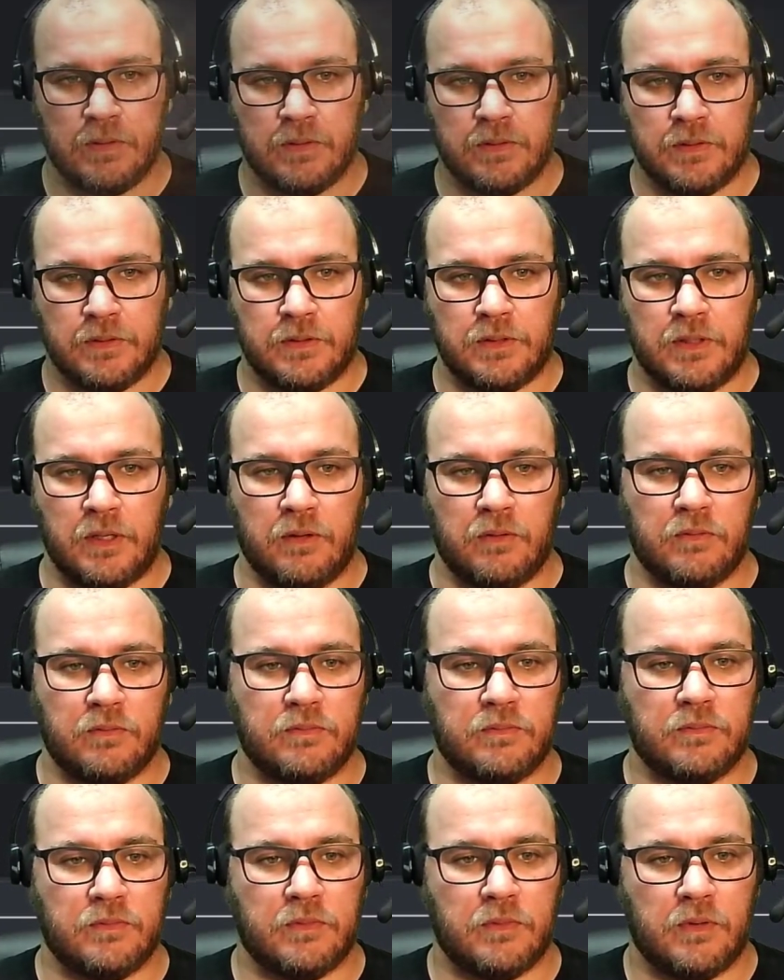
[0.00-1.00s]
So
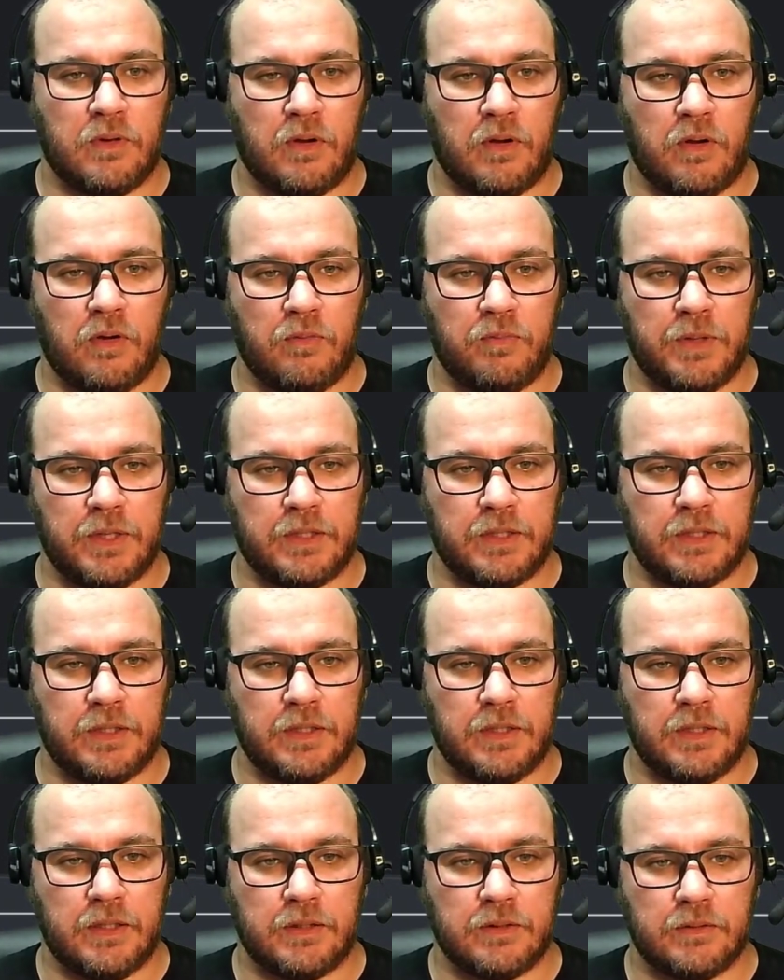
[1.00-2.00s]
open
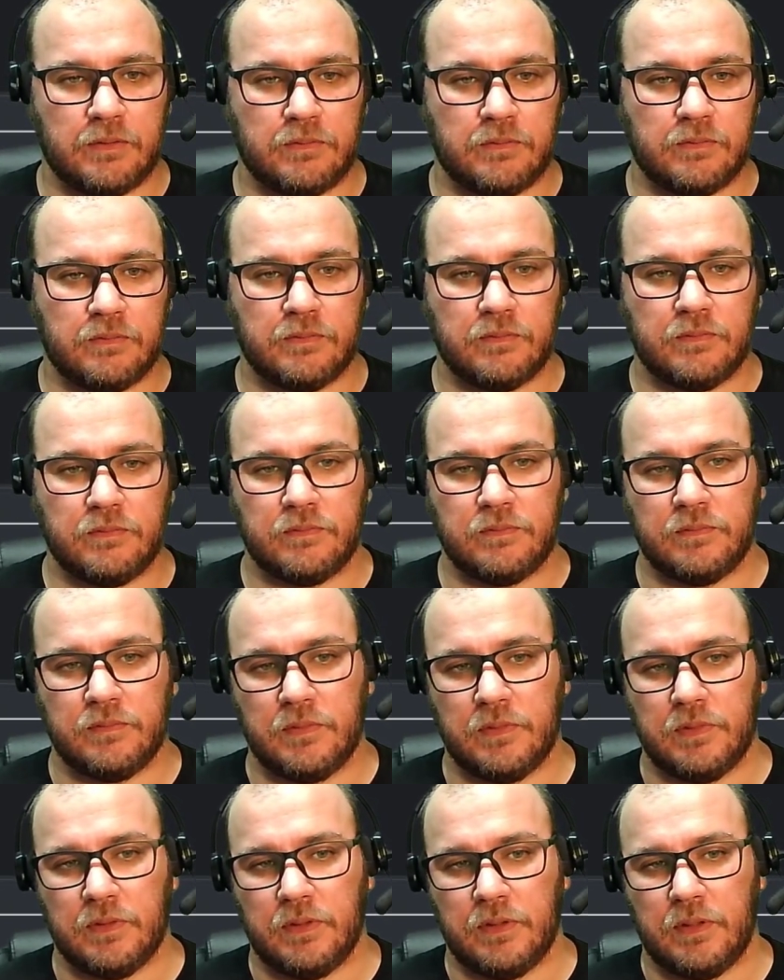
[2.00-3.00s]
here
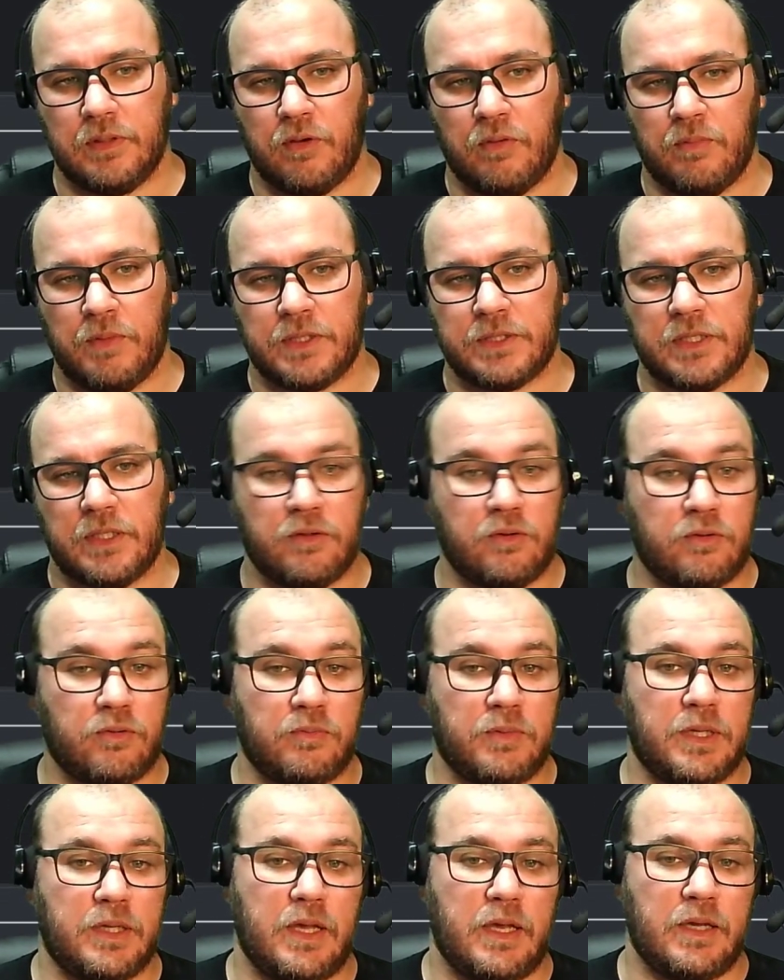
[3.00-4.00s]
commercial
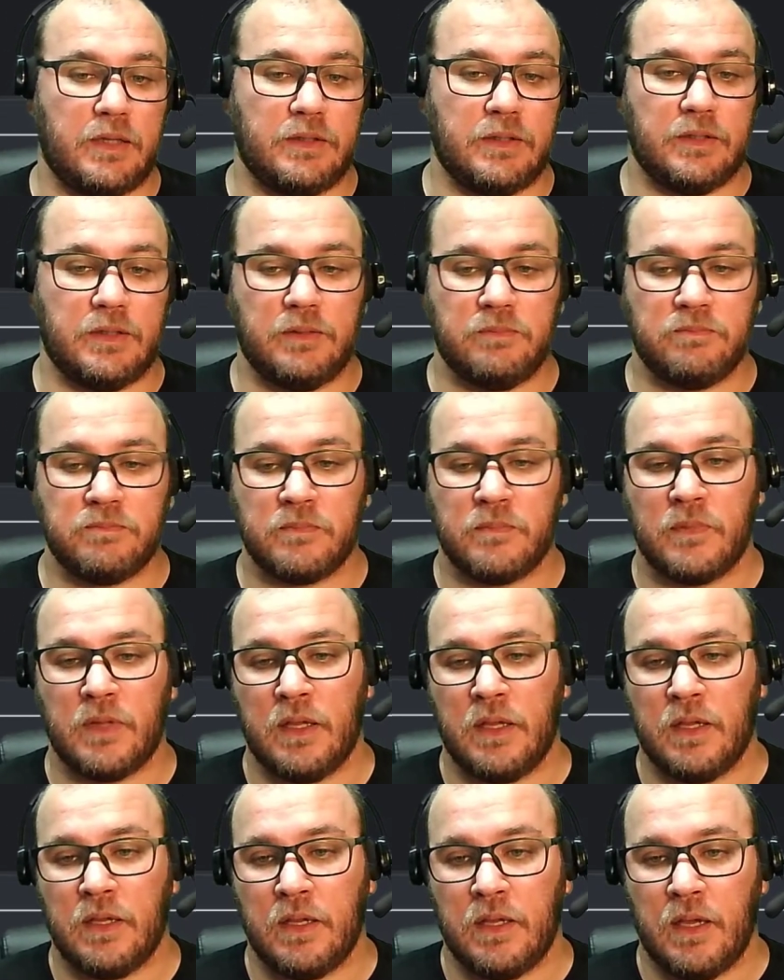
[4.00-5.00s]
document entity
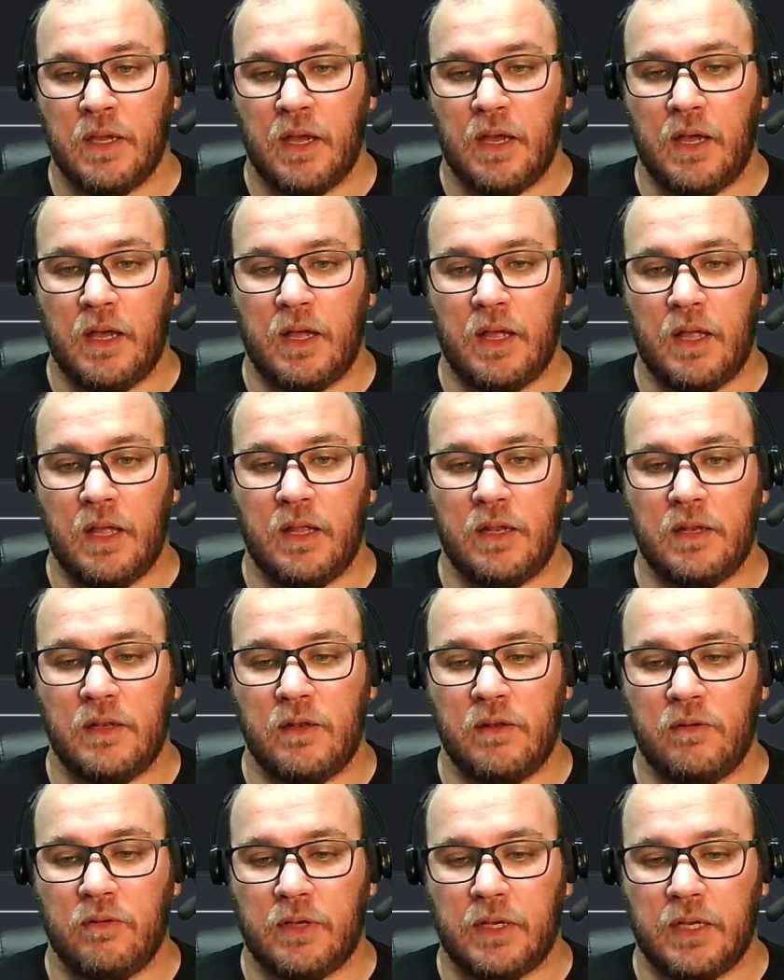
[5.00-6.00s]

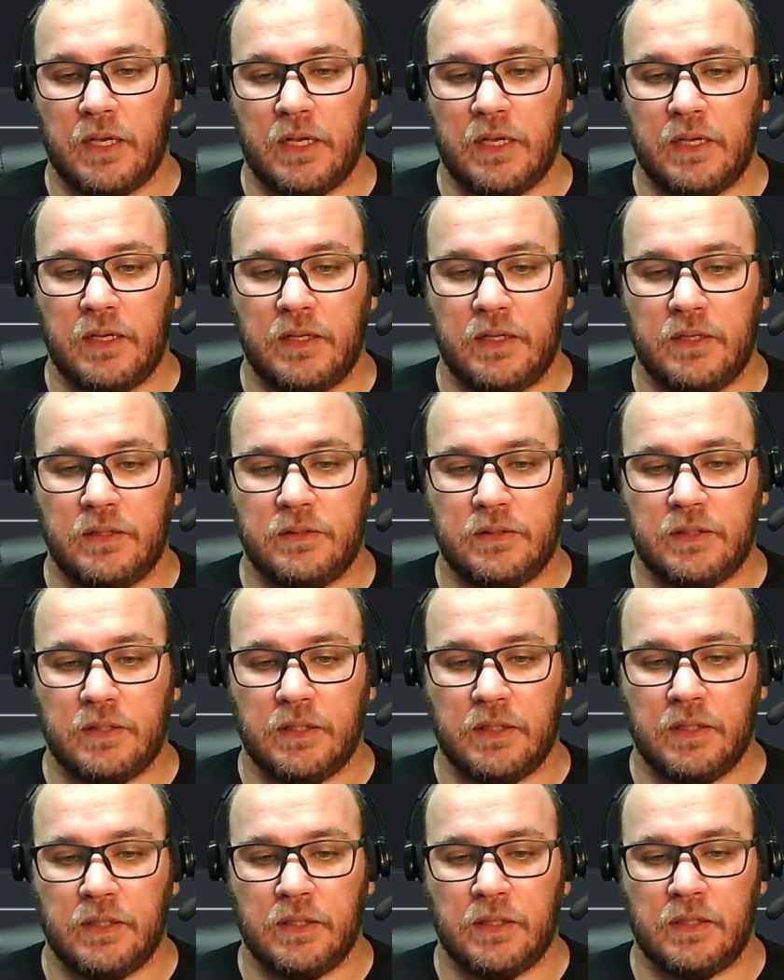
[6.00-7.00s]
and locate
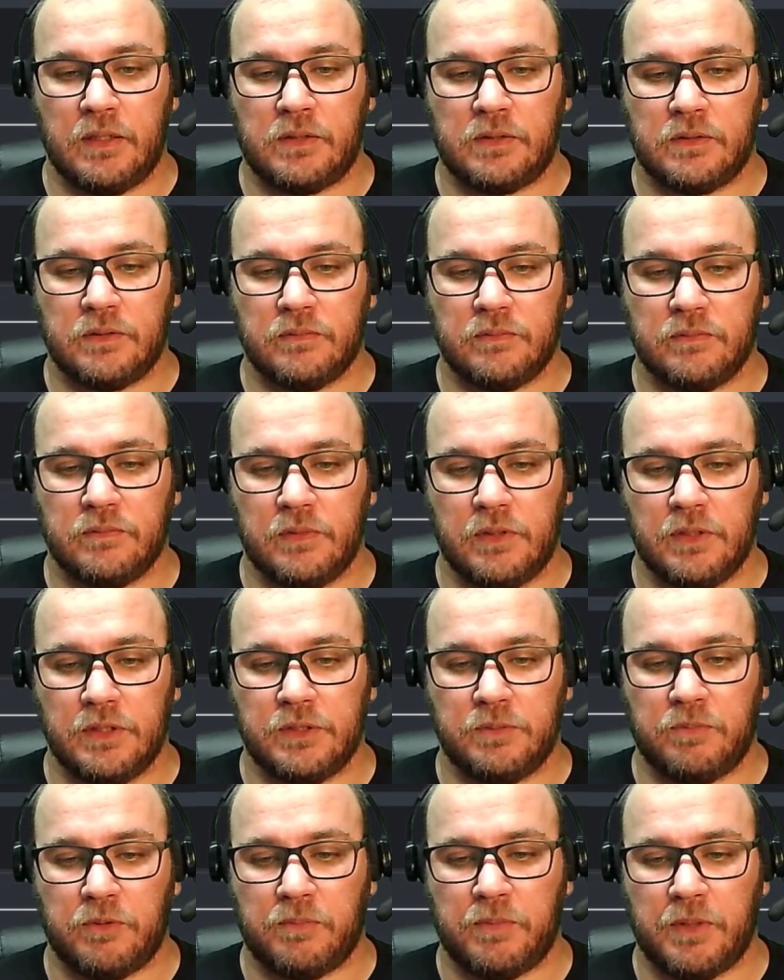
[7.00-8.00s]
here
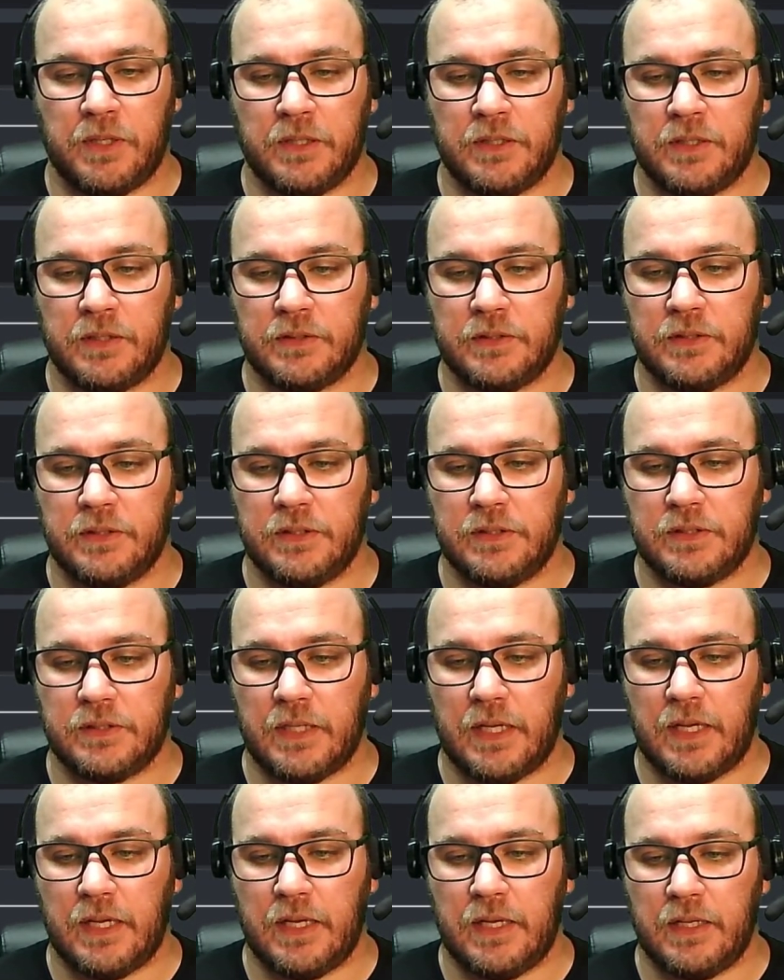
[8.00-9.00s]
list properties
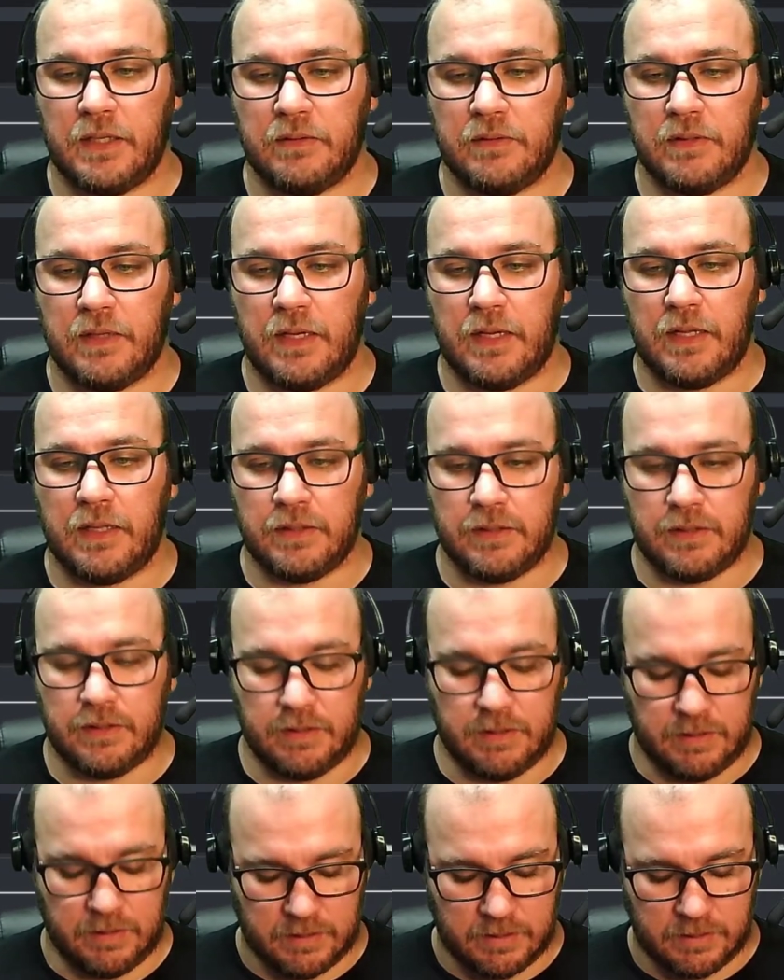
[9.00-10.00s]
and add
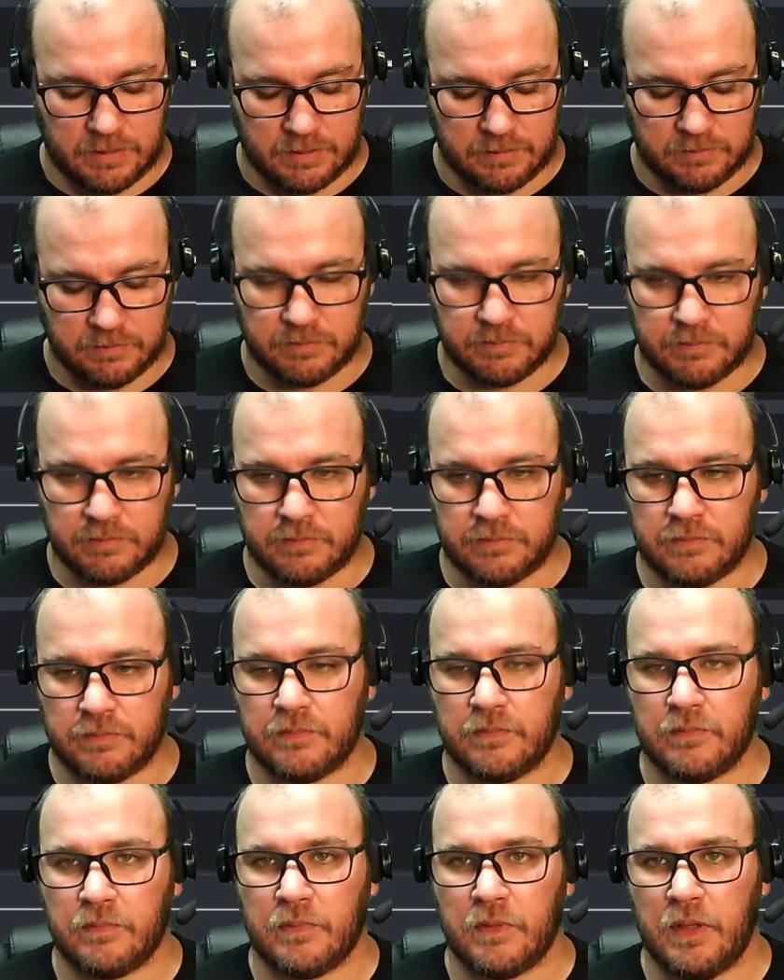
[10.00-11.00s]
here
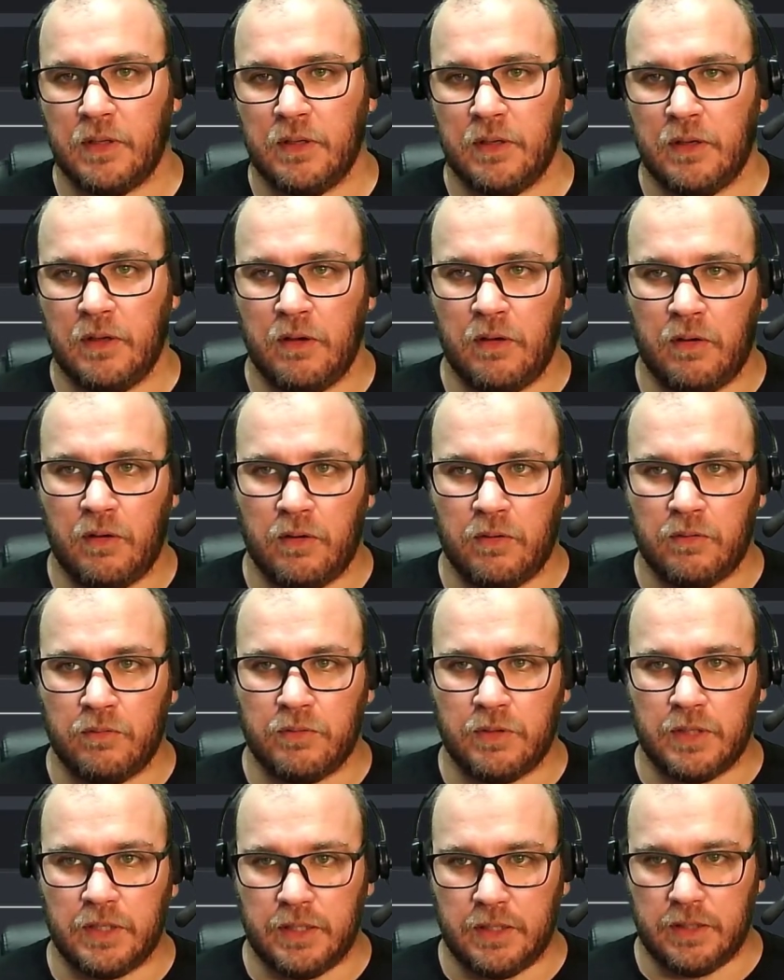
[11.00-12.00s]

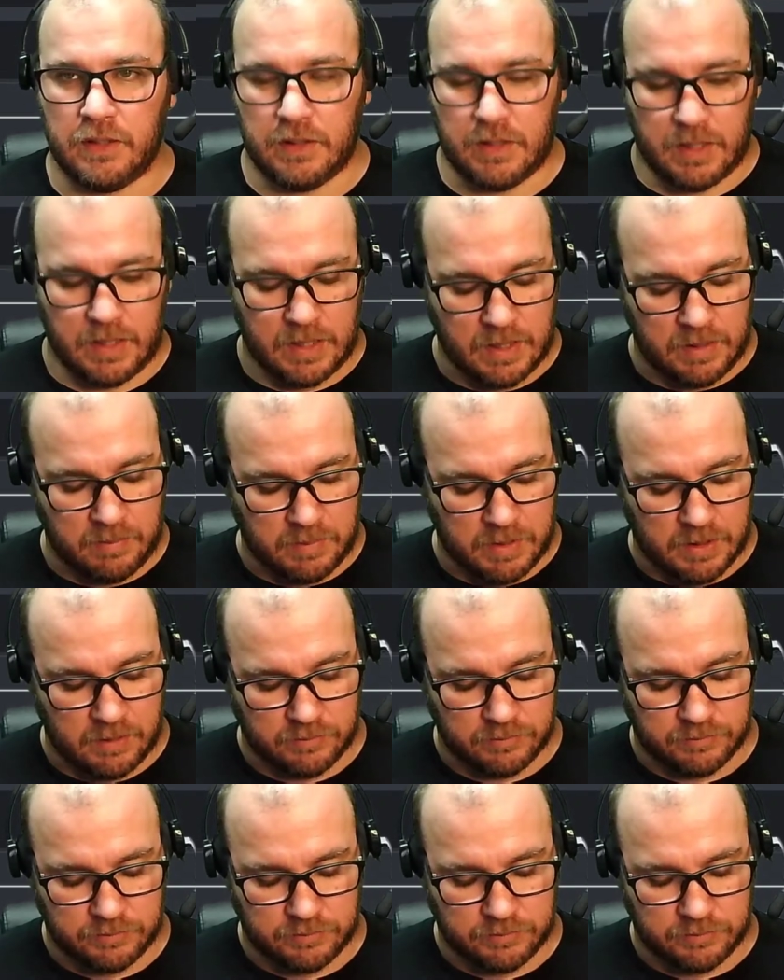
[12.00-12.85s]
only amount.